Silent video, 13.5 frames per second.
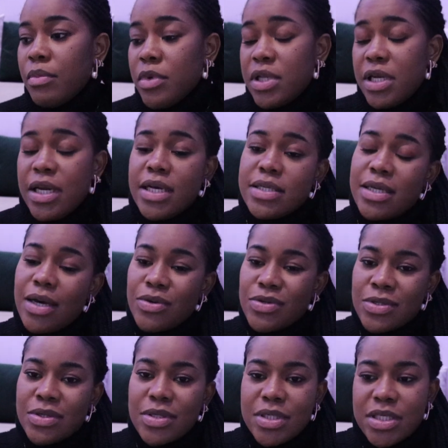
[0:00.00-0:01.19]
But then I said I was
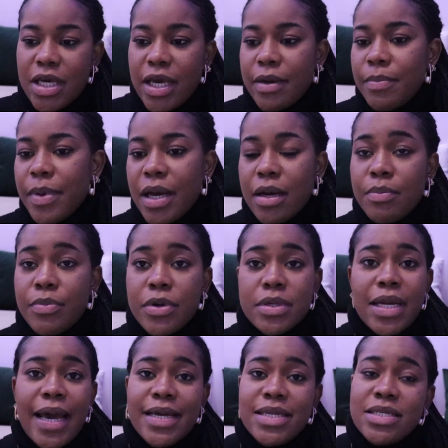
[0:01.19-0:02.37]
gonna check back,
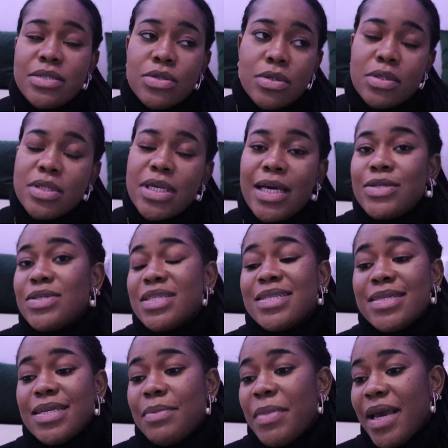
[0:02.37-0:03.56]
but I did not. As you can
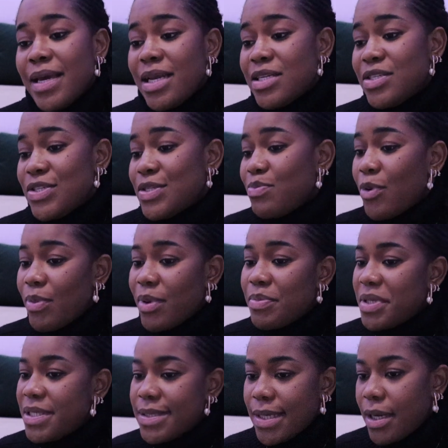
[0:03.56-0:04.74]
see, my energy is
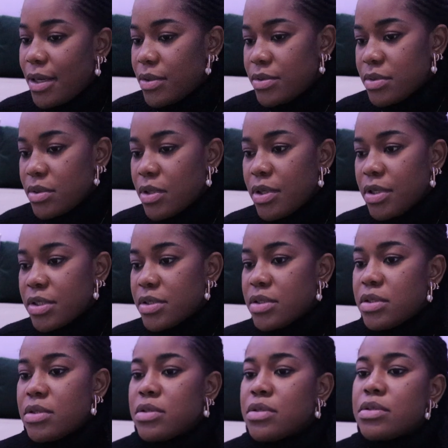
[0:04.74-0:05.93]
probably down
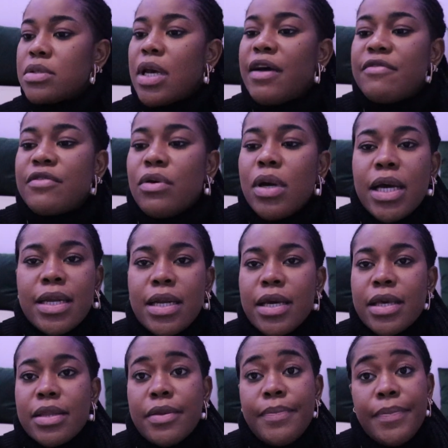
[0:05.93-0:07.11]
because I've not had
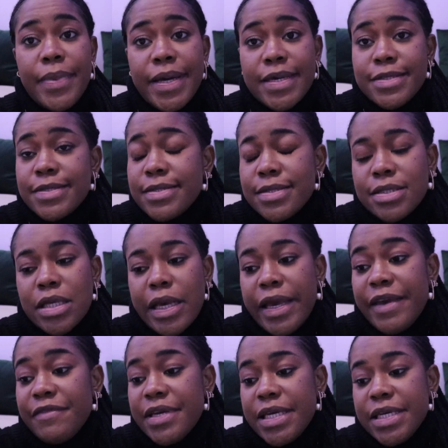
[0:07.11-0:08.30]
like the best
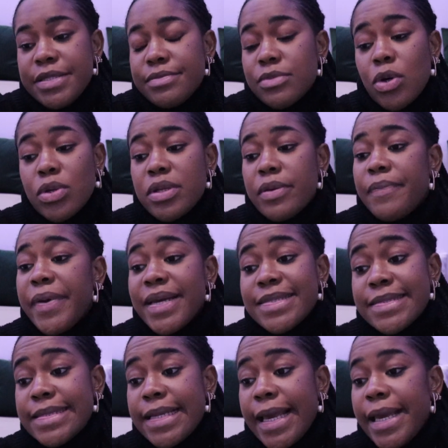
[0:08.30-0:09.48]
evening or the
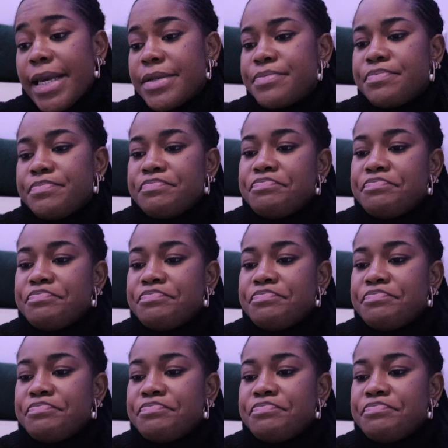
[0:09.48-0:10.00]
best day.